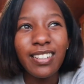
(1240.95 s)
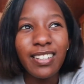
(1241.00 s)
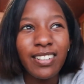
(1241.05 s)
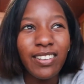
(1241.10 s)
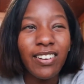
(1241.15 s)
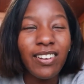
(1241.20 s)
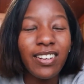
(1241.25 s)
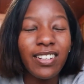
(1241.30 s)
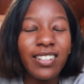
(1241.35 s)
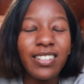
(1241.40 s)

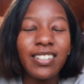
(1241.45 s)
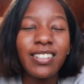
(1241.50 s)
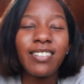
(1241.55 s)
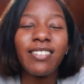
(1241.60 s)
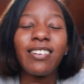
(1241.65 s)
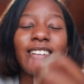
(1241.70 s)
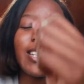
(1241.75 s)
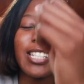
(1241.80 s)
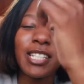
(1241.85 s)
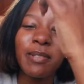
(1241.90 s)
Yeah
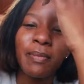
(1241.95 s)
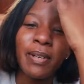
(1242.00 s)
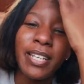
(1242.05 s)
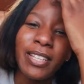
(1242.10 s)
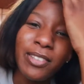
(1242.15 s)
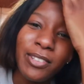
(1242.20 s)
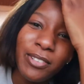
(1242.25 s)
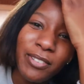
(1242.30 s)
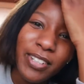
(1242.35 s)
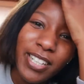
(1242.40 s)
last
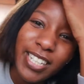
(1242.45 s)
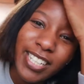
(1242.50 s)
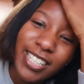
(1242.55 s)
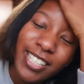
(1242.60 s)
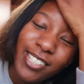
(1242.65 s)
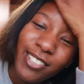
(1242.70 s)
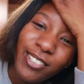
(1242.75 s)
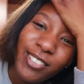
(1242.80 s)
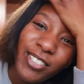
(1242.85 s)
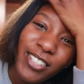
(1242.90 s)
month already
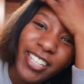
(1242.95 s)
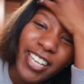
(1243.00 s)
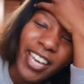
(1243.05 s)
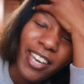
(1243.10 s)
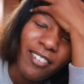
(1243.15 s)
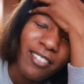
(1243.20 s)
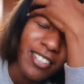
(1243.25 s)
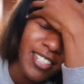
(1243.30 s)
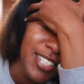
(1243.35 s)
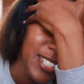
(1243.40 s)
so she
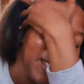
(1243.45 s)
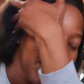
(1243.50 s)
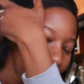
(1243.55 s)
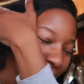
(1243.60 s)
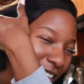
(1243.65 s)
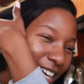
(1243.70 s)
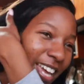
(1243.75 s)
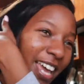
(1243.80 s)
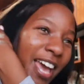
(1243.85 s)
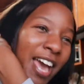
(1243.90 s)
gave it to
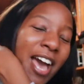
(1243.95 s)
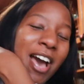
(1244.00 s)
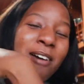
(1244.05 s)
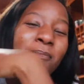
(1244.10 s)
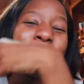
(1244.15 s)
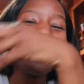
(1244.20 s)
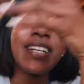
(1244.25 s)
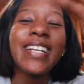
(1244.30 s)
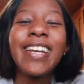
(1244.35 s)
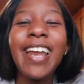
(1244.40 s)
me
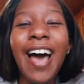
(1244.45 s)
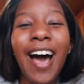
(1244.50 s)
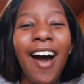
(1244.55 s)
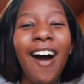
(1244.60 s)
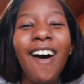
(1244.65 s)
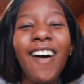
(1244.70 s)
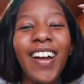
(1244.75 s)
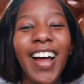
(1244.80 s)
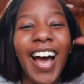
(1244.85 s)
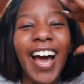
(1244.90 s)
but
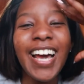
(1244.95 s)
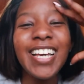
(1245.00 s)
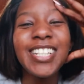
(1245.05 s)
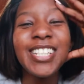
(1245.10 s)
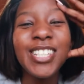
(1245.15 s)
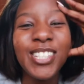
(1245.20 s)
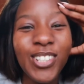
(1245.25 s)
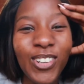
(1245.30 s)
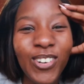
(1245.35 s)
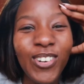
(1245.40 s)
now I
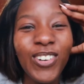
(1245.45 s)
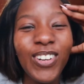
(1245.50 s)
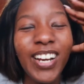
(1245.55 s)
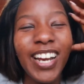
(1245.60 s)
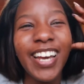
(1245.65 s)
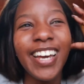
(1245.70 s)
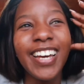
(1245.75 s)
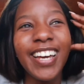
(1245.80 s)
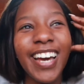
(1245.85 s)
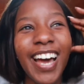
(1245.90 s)
saw
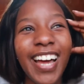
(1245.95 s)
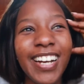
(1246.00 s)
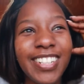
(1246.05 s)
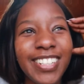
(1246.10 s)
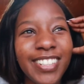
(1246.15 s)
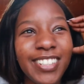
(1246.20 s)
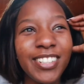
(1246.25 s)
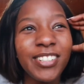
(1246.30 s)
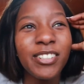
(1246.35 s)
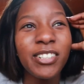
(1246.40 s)
like
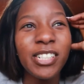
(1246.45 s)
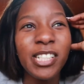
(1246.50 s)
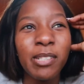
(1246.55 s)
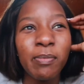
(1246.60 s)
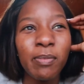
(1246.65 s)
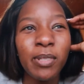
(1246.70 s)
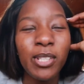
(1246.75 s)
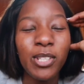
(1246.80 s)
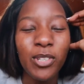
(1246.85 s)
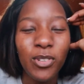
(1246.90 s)
under the
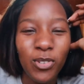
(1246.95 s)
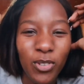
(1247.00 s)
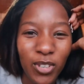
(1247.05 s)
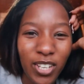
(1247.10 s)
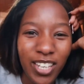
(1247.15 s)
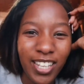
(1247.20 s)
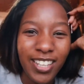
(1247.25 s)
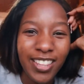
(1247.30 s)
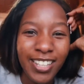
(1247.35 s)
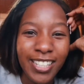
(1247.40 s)
Christmas
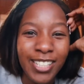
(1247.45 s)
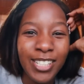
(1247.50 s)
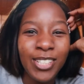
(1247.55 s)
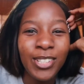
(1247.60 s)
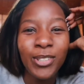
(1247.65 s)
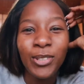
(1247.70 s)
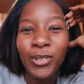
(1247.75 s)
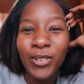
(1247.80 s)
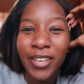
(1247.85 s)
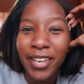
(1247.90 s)
tree these
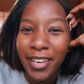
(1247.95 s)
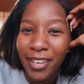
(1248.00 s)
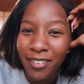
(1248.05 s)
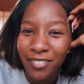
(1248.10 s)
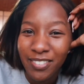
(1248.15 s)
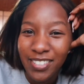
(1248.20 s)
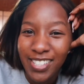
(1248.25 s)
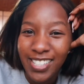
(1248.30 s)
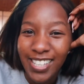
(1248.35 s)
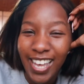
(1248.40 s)
two
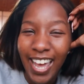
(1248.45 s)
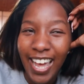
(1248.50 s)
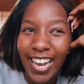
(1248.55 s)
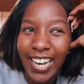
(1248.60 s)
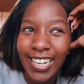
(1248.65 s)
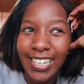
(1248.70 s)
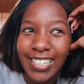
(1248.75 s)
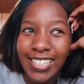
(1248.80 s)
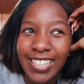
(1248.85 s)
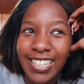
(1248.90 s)
gifts
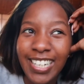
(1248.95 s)
and